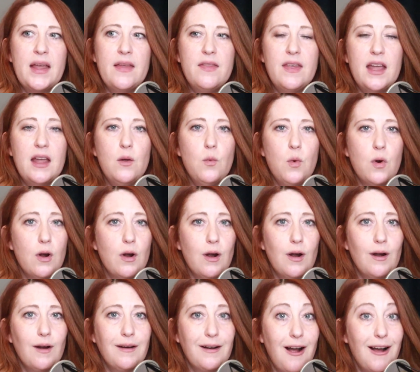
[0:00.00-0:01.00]
they
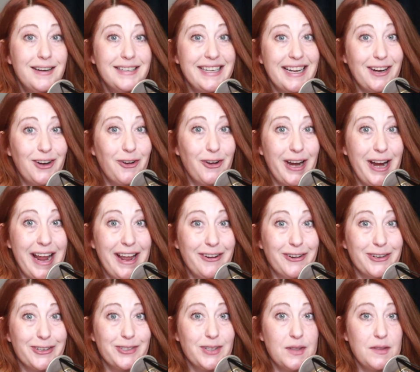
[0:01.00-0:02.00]
were content
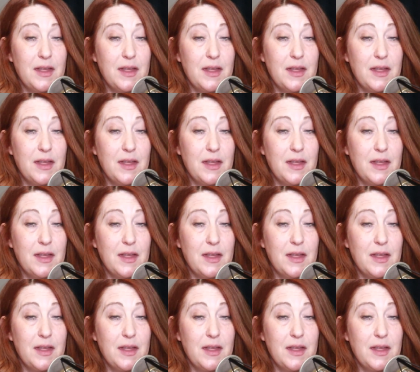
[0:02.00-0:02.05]
creators.